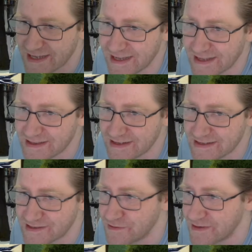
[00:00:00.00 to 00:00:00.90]
and
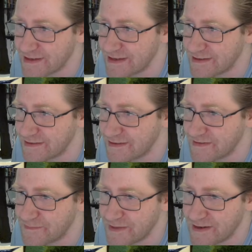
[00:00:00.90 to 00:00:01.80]
let's look at
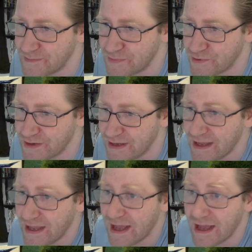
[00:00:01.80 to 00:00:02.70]
this bad boy.
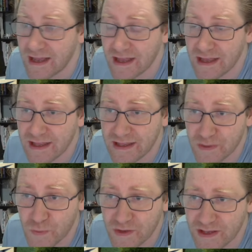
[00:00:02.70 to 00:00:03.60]
And
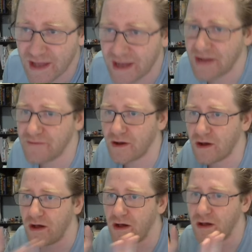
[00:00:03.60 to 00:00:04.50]
we have
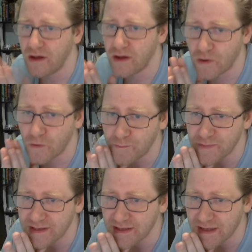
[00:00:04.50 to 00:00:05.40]
our
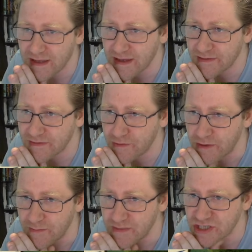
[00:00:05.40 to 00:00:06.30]
opening hand
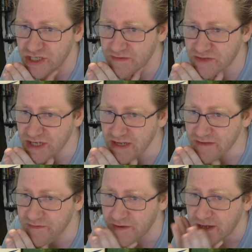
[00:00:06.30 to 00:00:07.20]
common
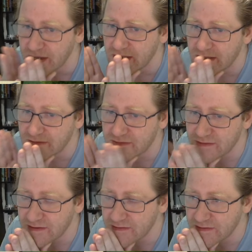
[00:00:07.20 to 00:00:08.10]
Chiffchaff.
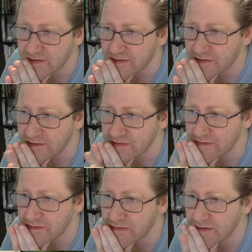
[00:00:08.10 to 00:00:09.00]
That
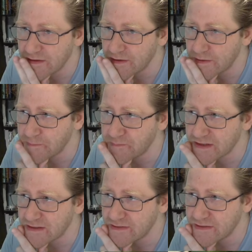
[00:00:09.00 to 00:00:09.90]
is
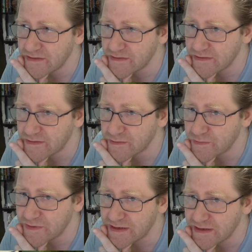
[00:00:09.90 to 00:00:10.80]
a
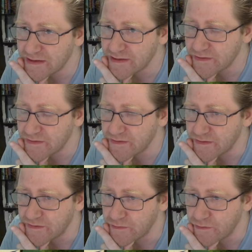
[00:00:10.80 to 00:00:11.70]
really interesting
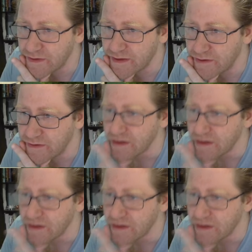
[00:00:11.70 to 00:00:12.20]
draw here.